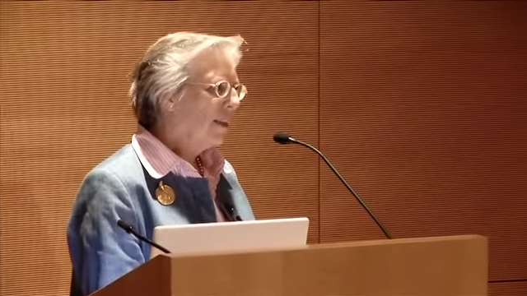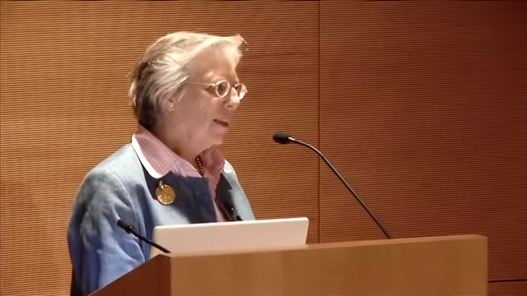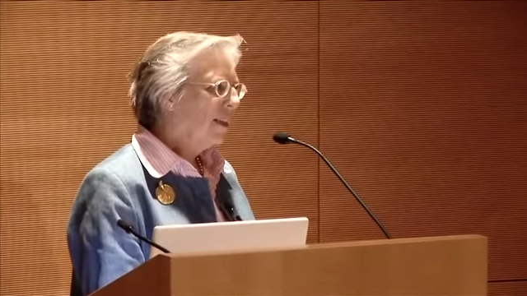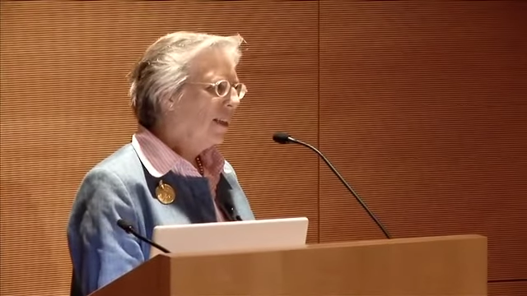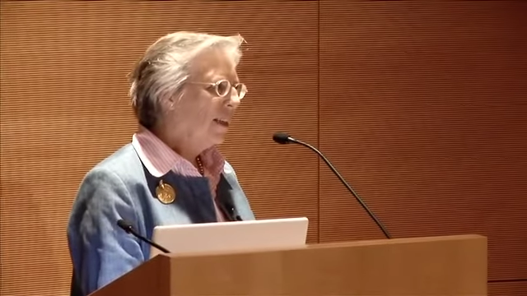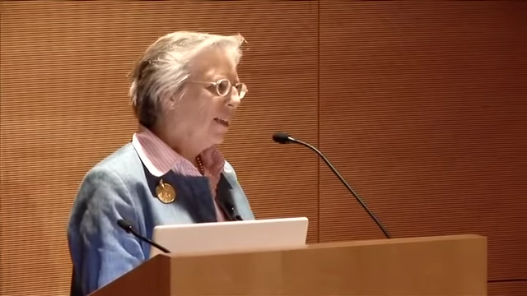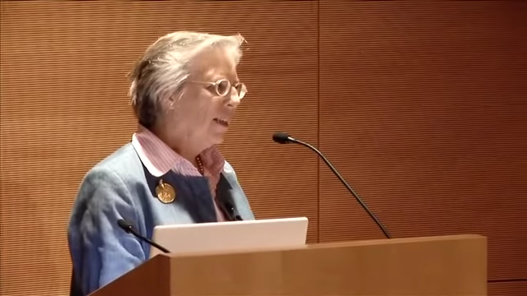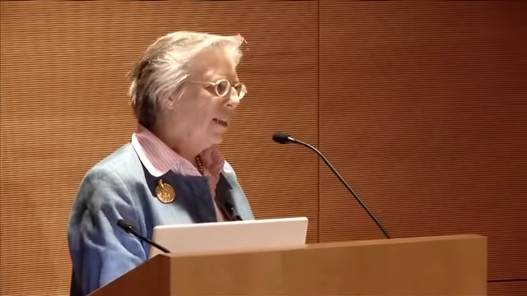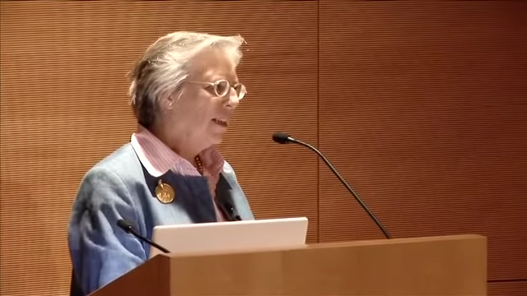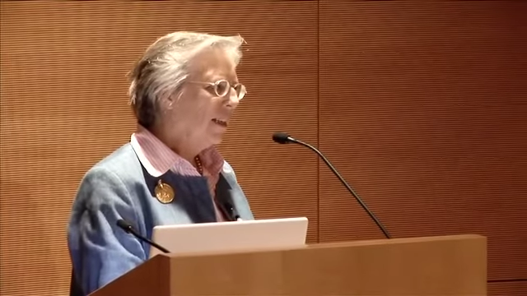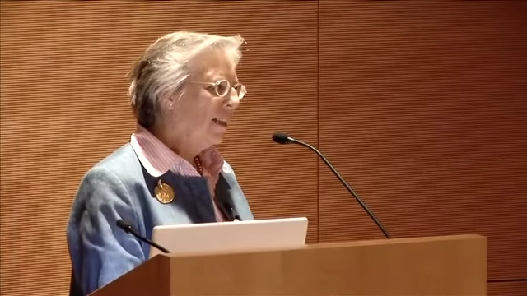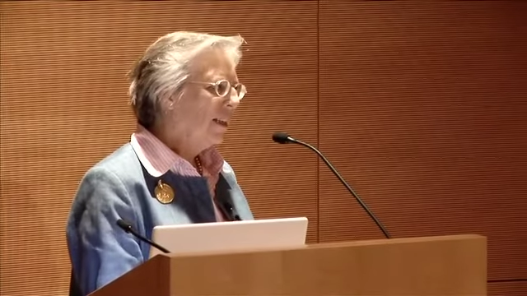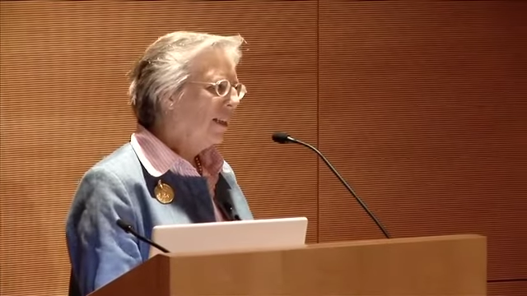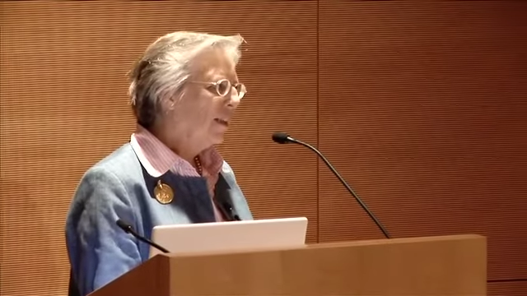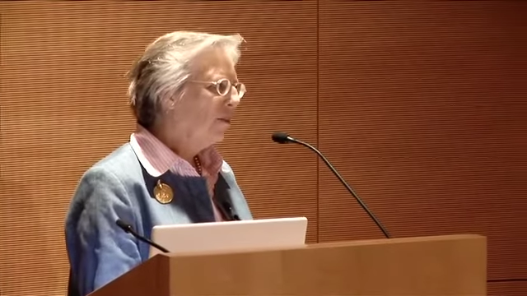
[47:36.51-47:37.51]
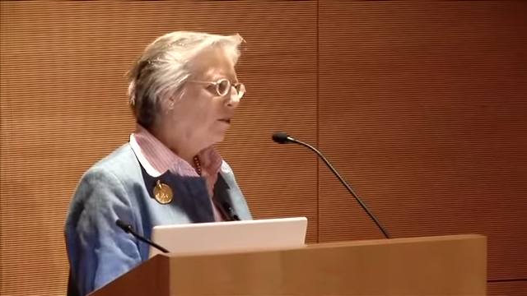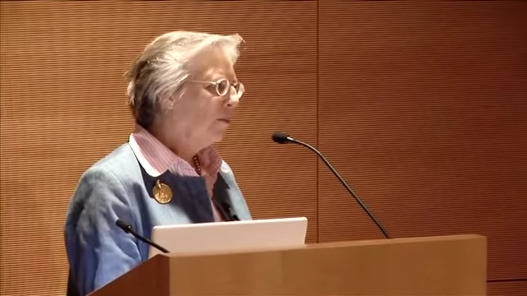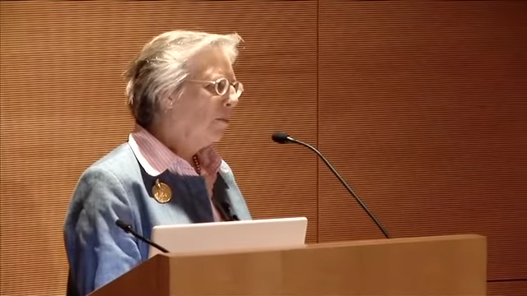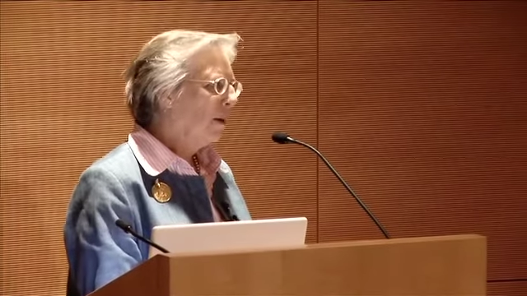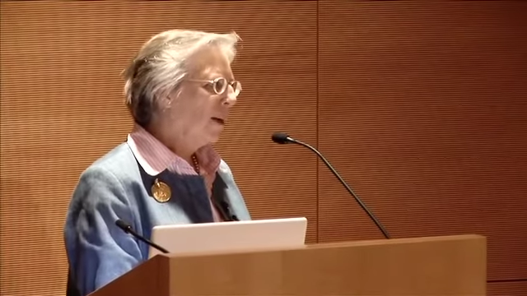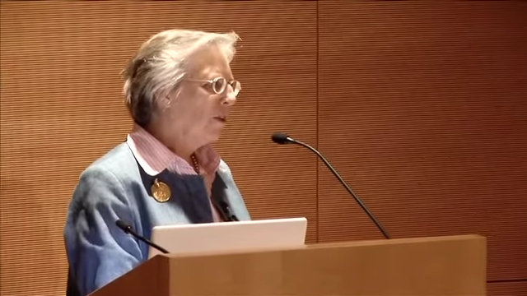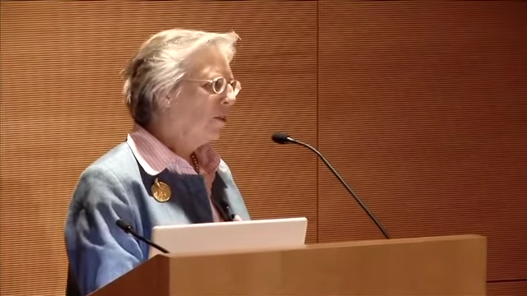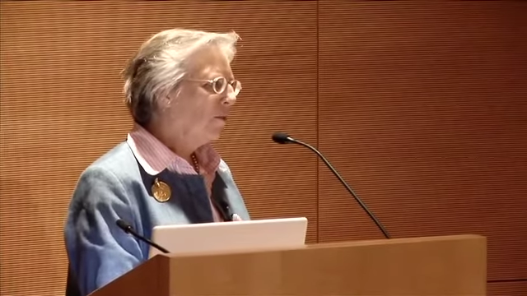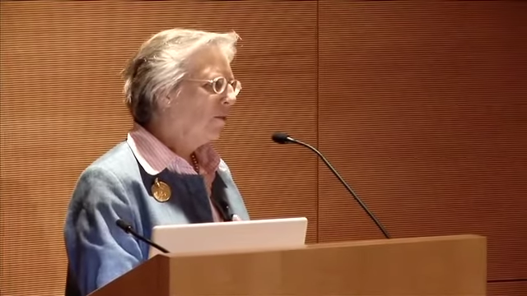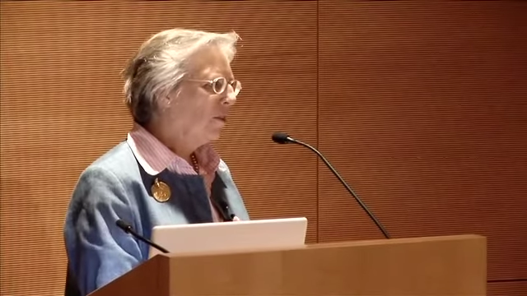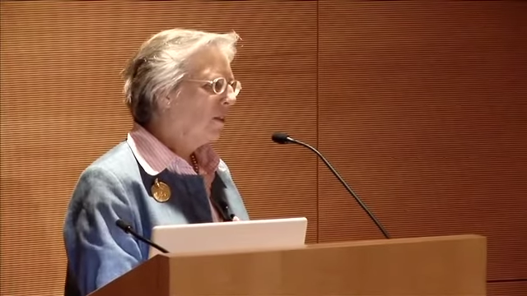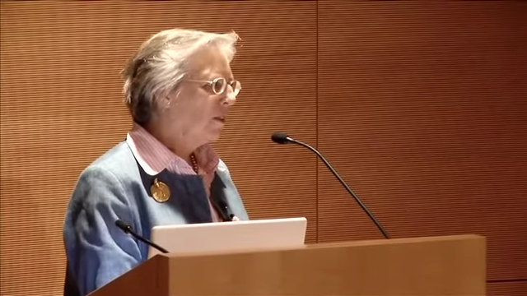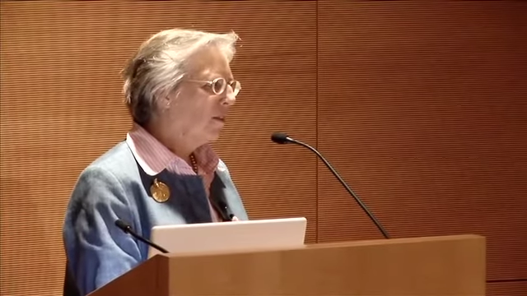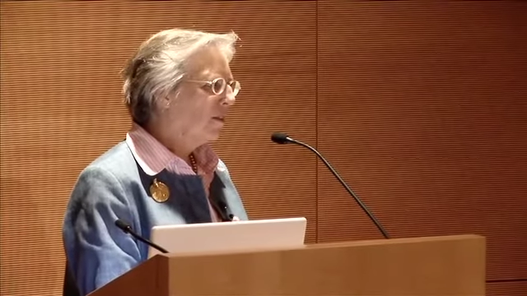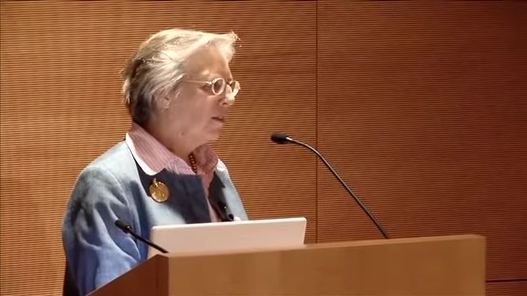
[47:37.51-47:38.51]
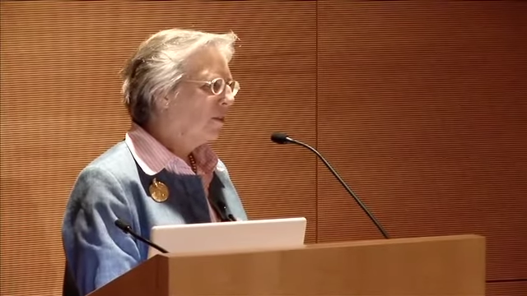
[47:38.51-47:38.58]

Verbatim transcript: it, it's a part of this.